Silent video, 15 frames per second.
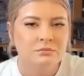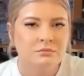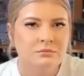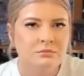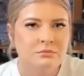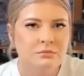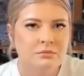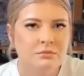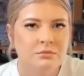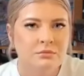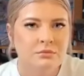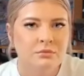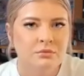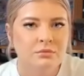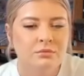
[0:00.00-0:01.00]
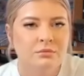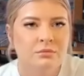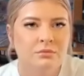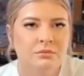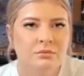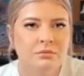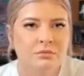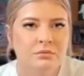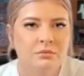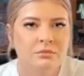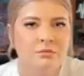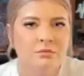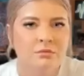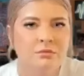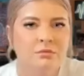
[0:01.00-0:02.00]

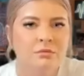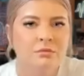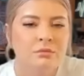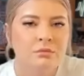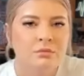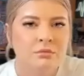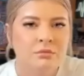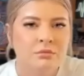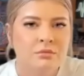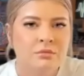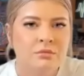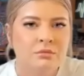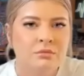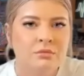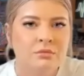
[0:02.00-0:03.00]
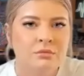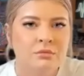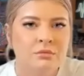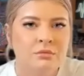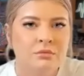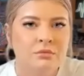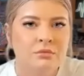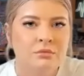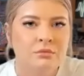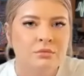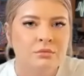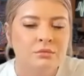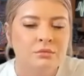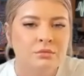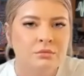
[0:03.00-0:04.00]

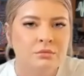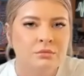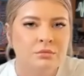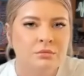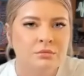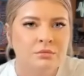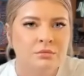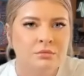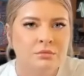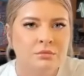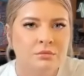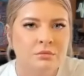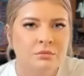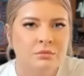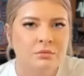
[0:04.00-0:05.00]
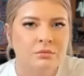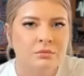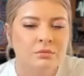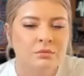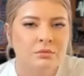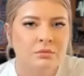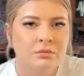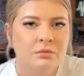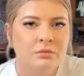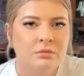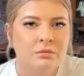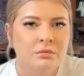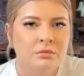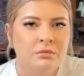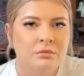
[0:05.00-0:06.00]

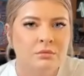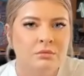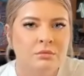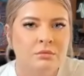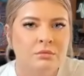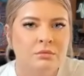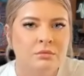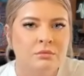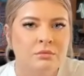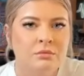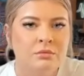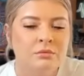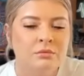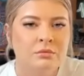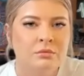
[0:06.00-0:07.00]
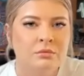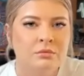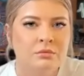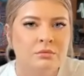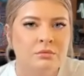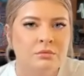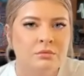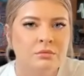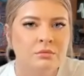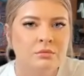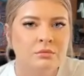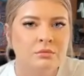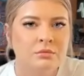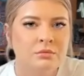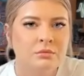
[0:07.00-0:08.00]
(not speaking)